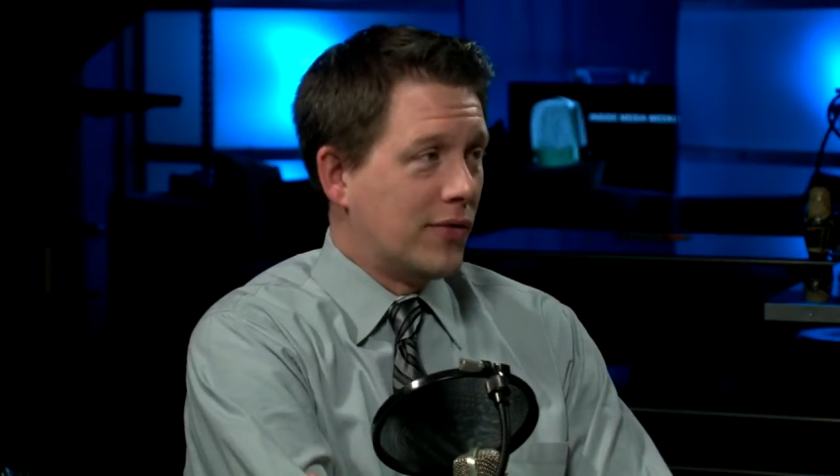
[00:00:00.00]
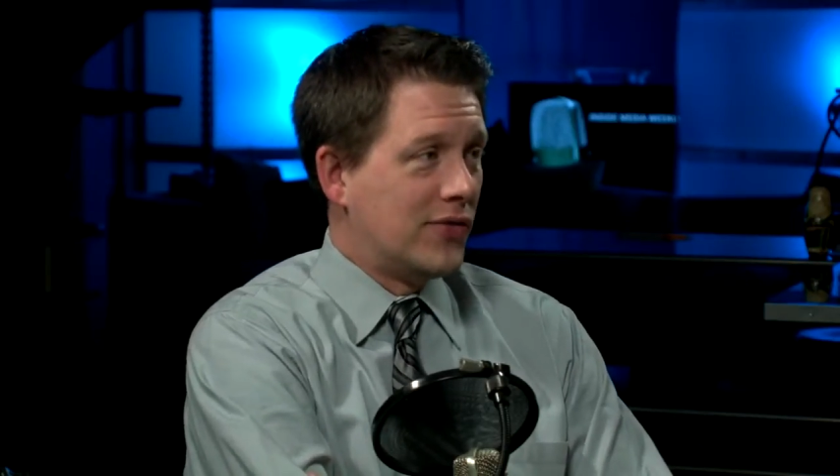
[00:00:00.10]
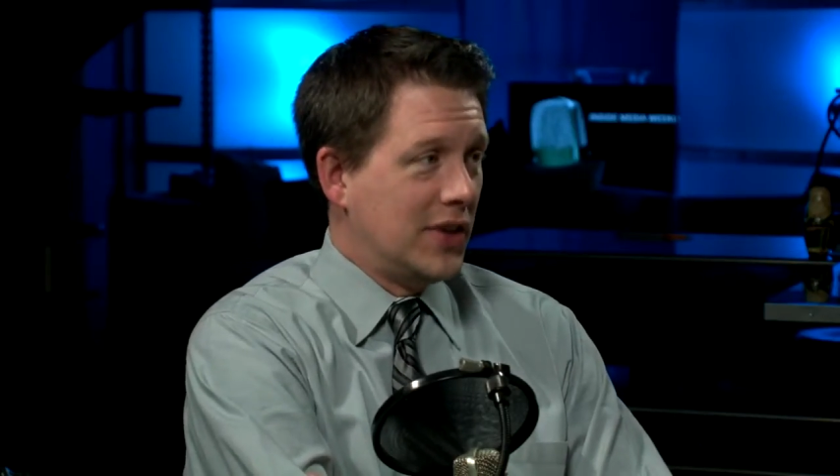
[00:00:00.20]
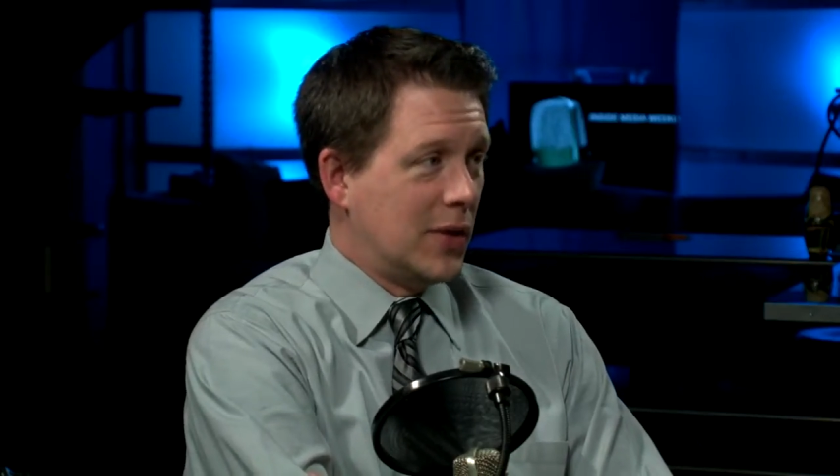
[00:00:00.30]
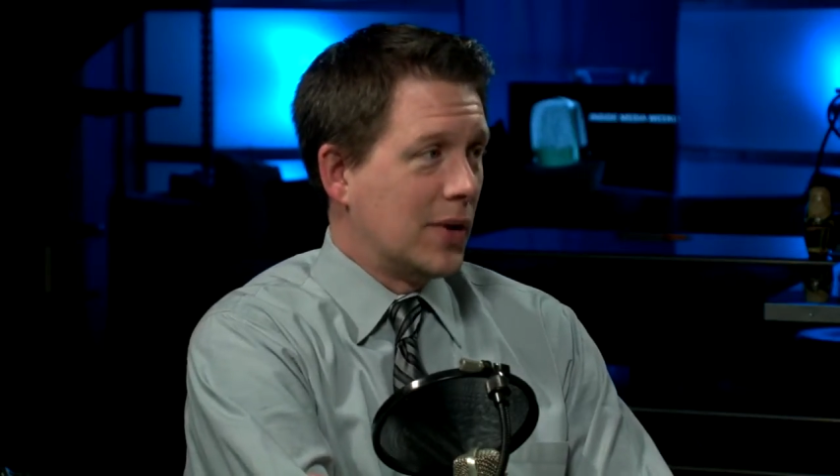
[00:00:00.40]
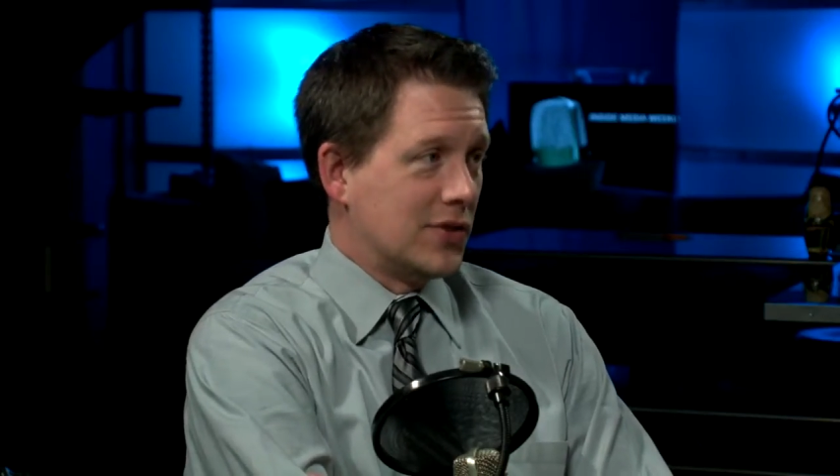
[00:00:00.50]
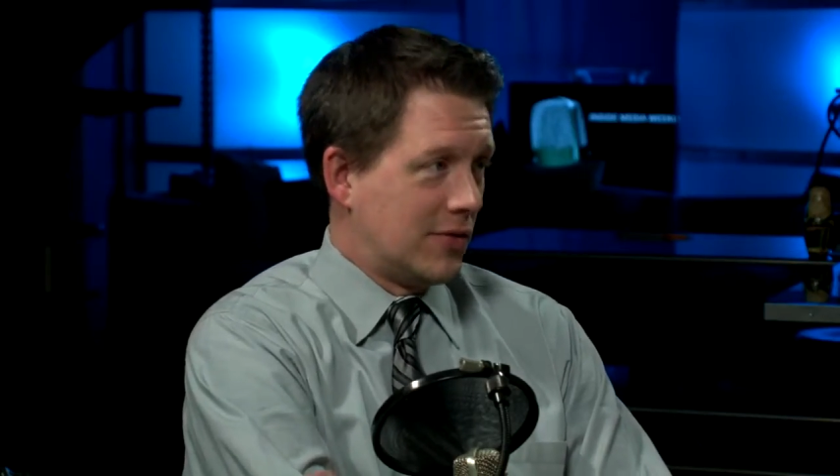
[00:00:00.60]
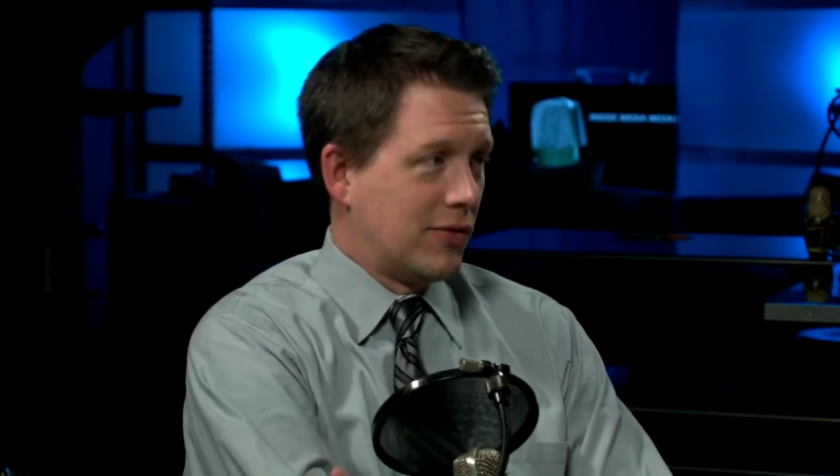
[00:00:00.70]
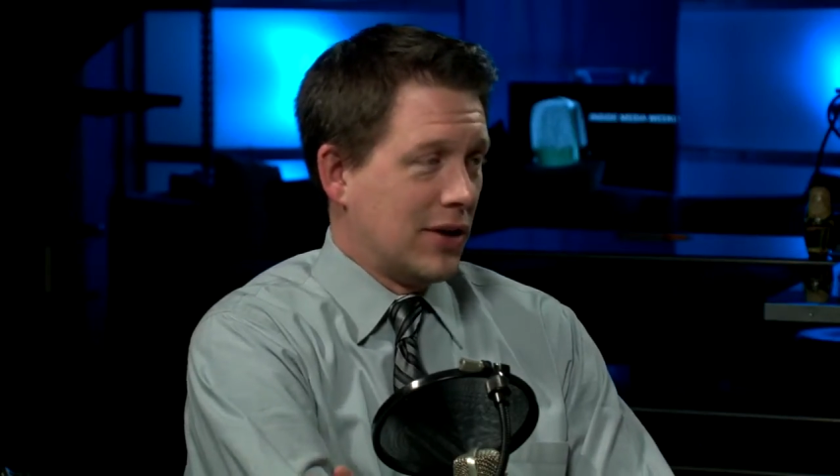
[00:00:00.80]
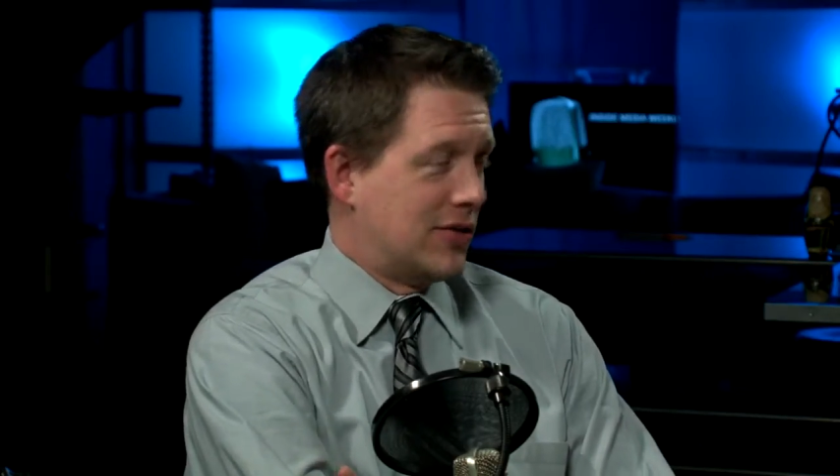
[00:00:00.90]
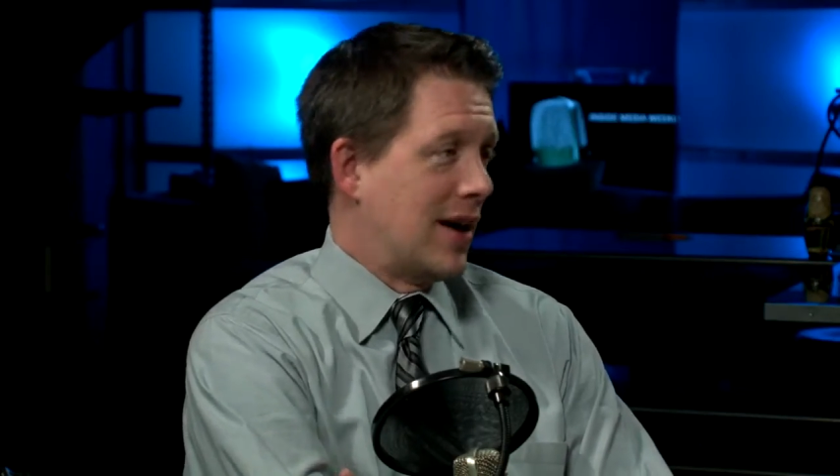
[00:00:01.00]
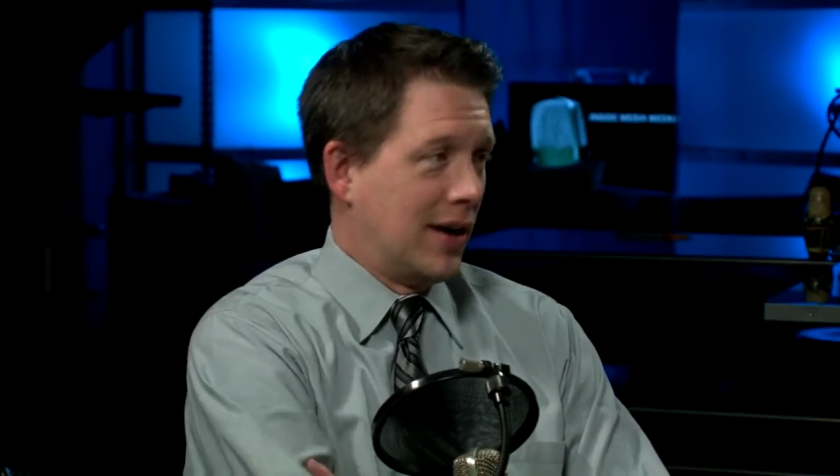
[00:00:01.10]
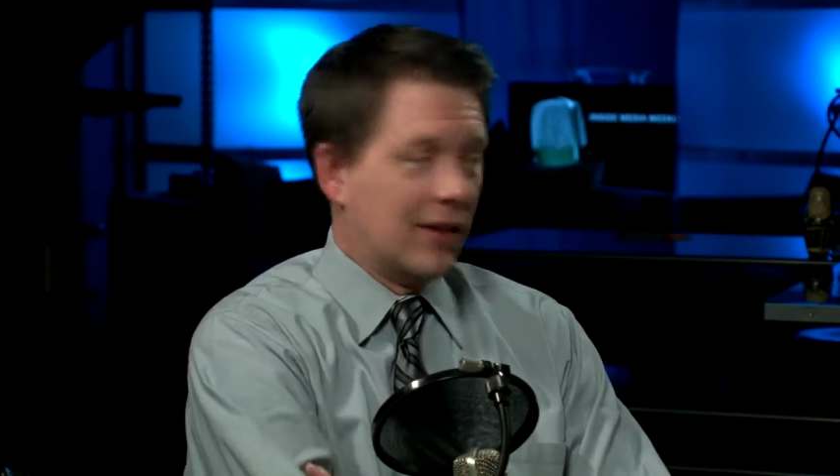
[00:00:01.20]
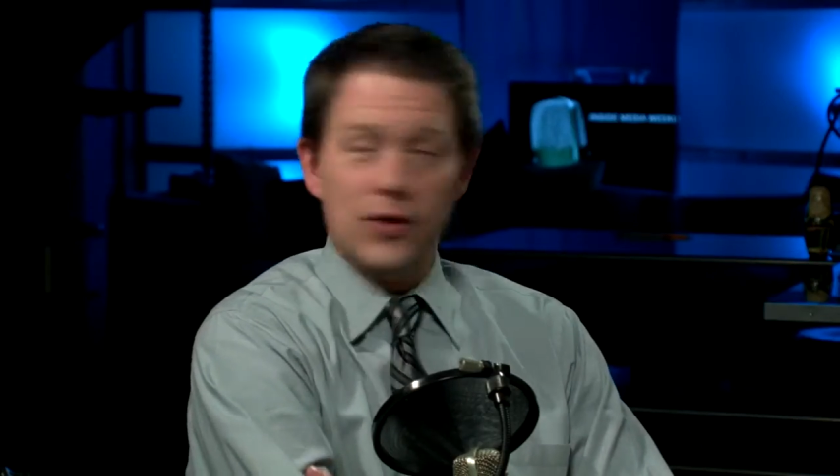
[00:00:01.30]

sequence of Fred Savage. Like, if